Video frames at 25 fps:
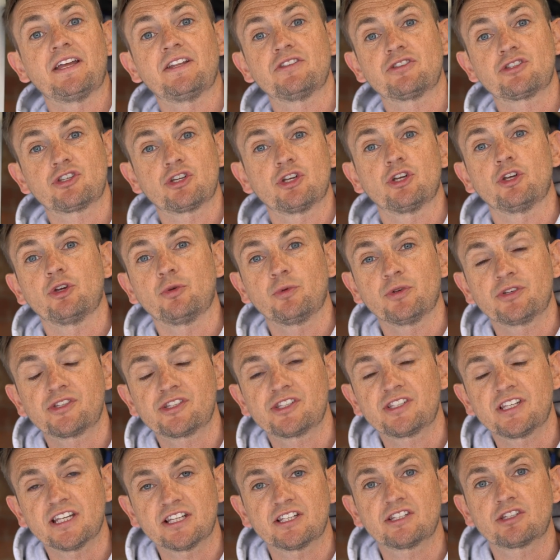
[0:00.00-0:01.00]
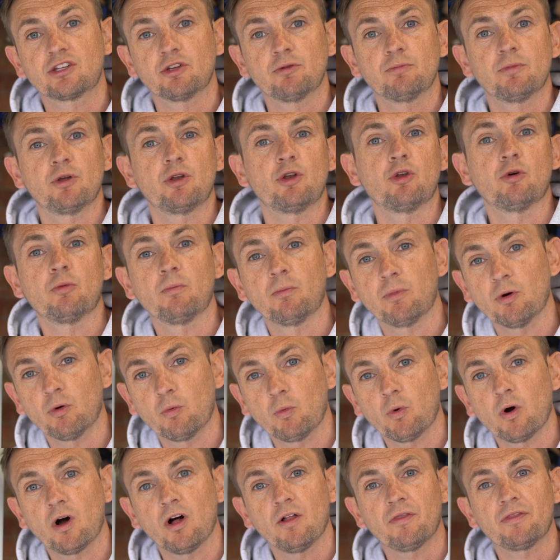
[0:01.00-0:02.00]
into system number
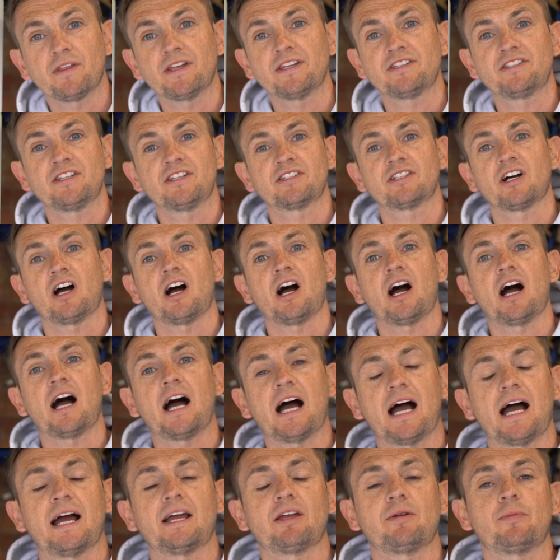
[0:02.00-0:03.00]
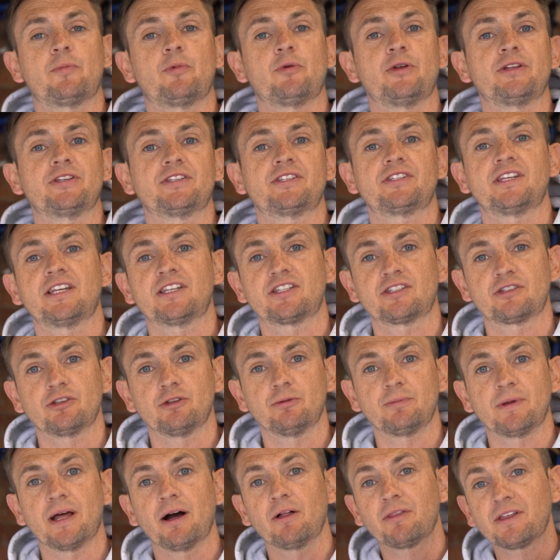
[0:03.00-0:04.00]
one. This is our hybrid
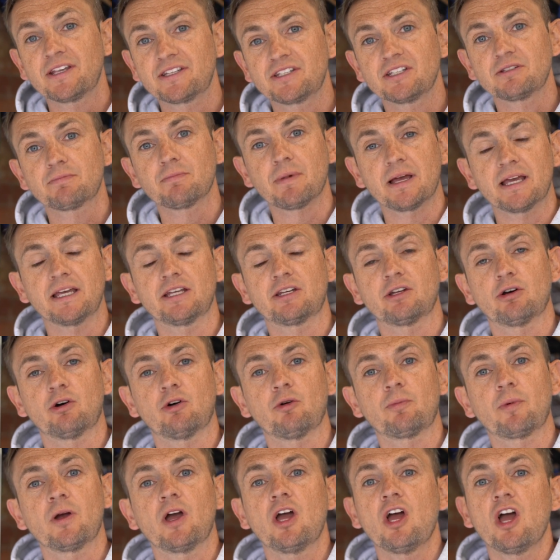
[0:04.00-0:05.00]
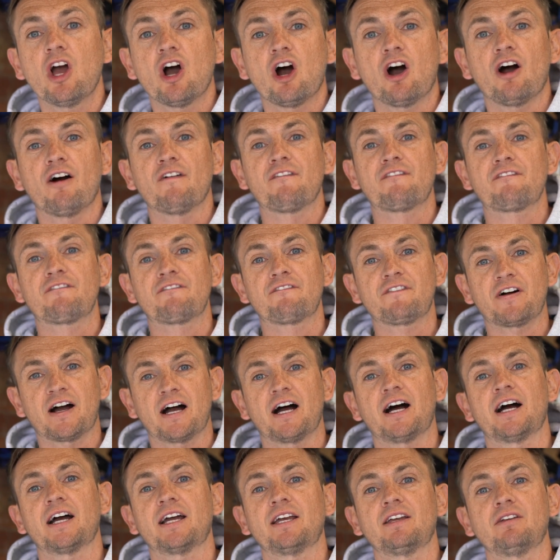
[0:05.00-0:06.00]
system. Now this is made up of
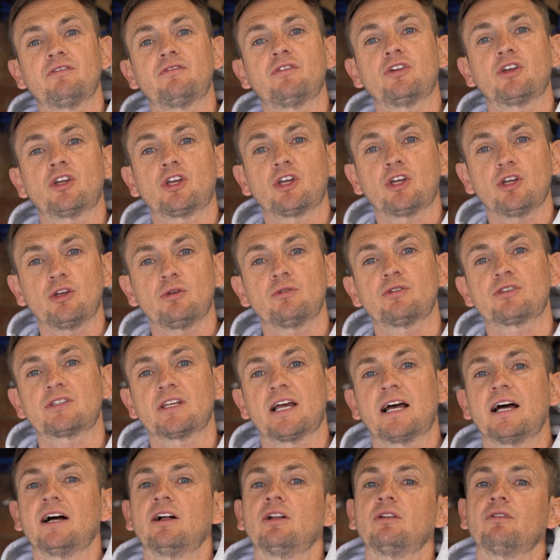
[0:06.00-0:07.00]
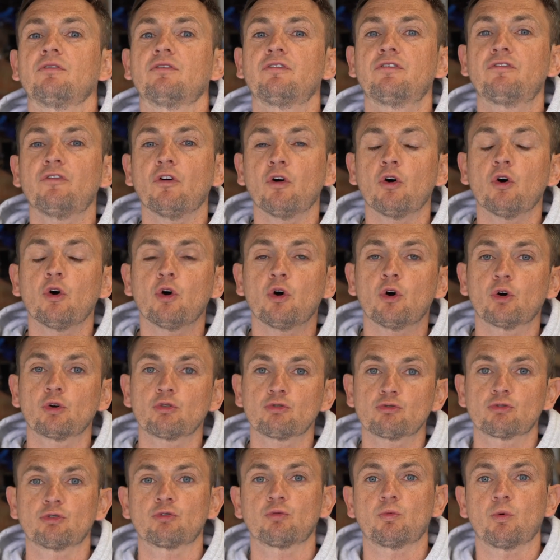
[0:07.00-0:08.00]
five QCell four
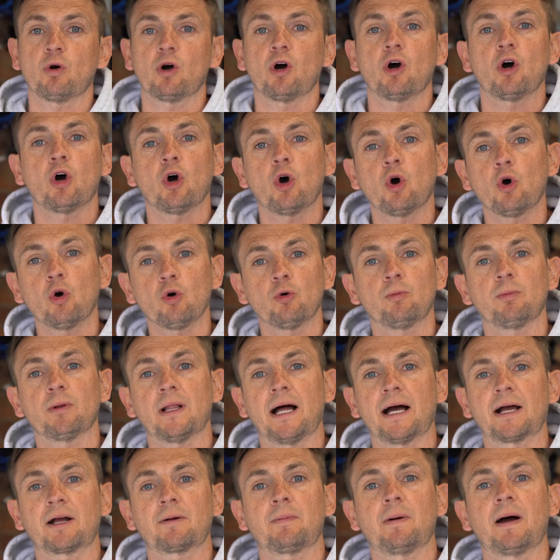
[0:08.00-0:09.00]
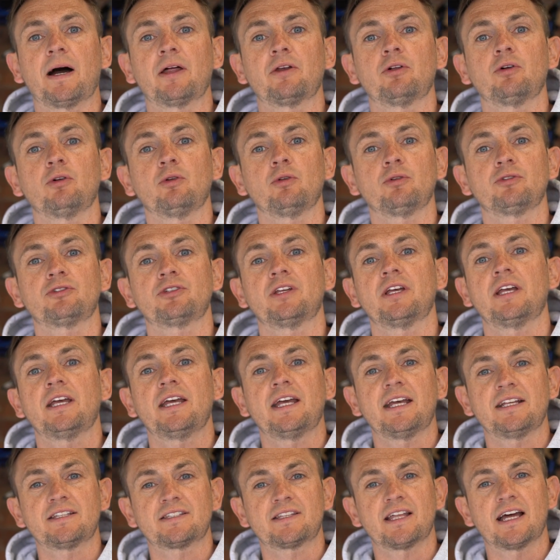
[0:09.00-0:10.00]
hundred watt all black panels.
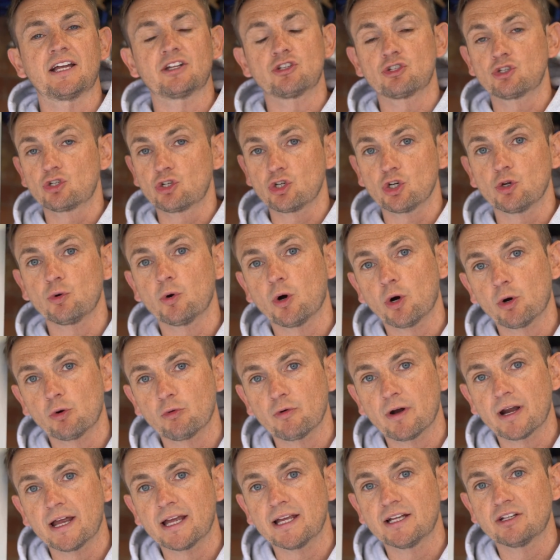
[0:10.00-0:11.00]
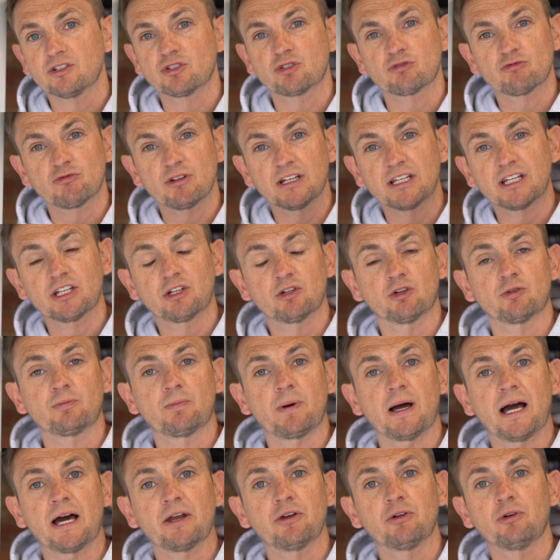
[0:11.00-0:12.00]
It's their duo range, really good
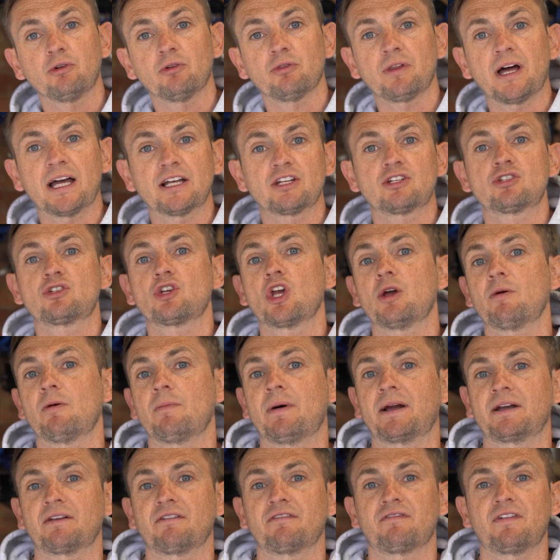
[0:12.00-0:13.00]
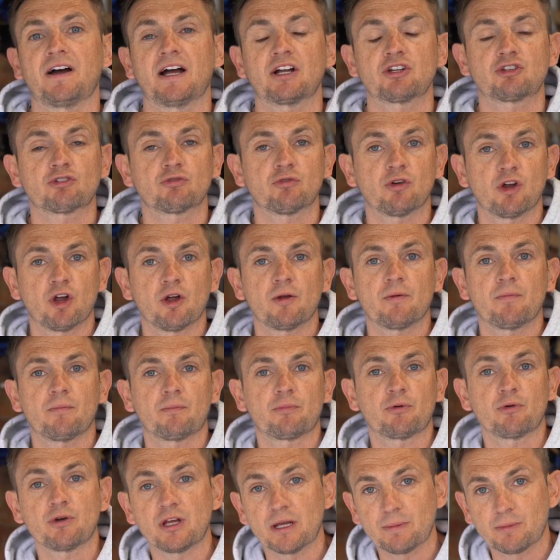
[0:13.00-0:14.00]
panel, nice German manufacturer,
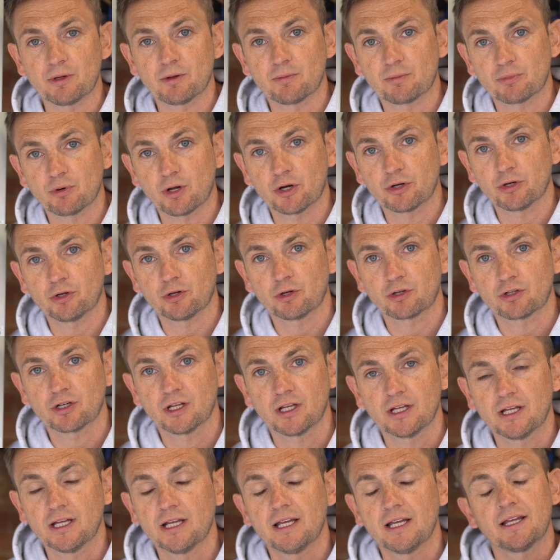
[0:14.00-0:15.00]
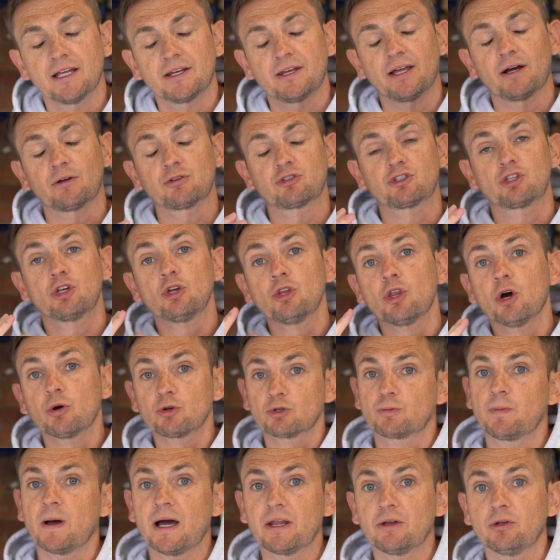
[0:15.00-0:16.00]
premium product. Now to those
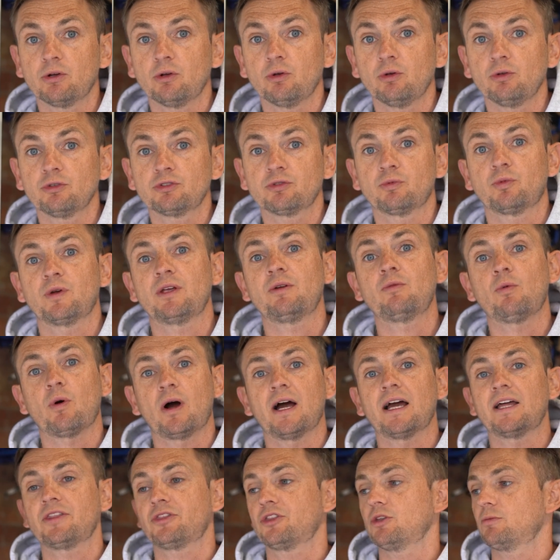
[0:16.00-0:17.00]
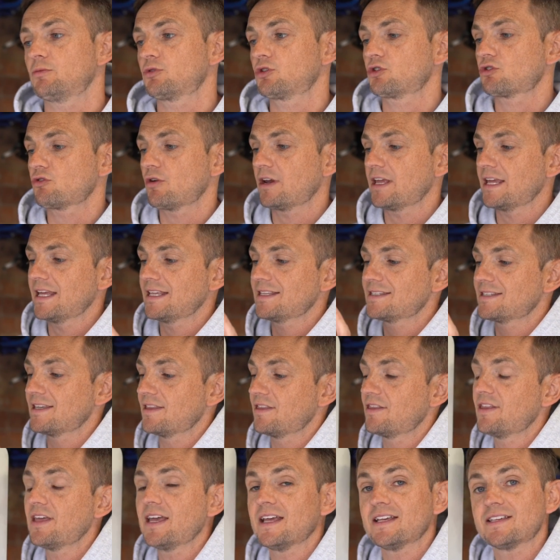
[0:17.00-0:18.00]
panels, we wired them straight into
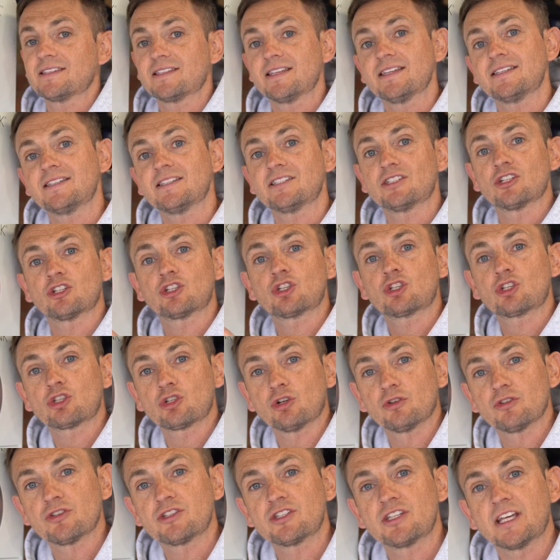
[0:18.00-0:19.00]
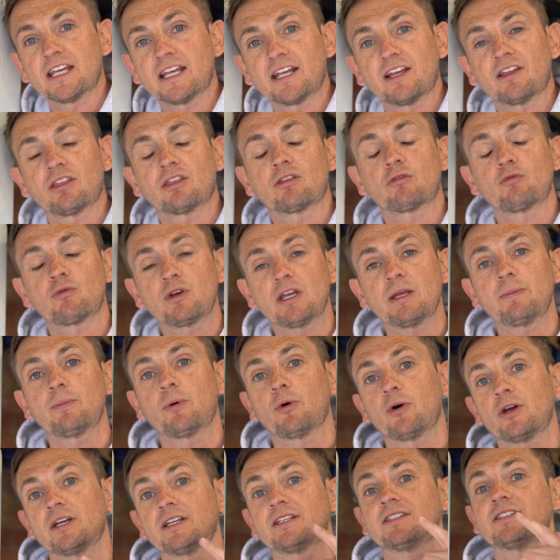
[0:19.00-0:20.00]
this. This is a Sunsynk three
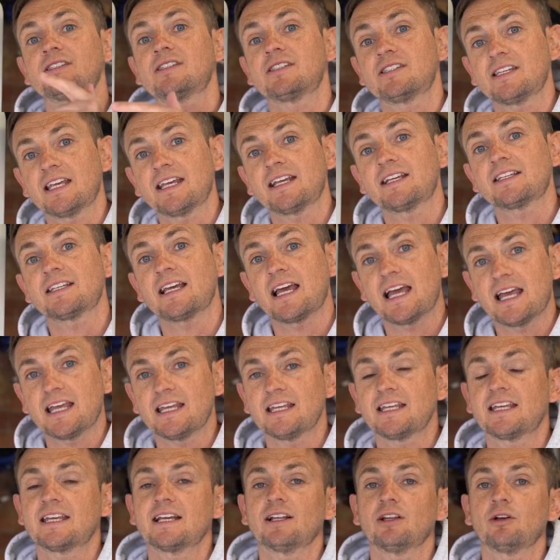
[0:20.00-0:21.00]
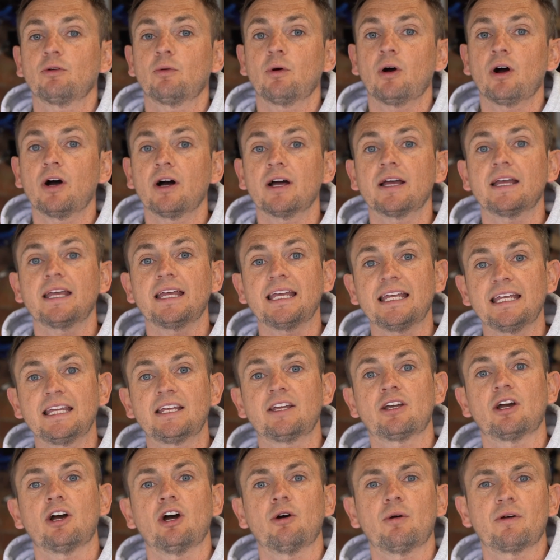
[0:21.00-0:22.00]
point six eight kilowatt
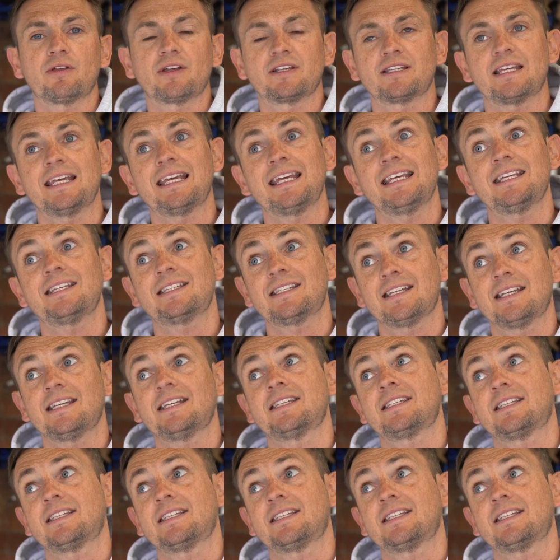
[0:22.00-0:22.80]
Eco, I think it's E C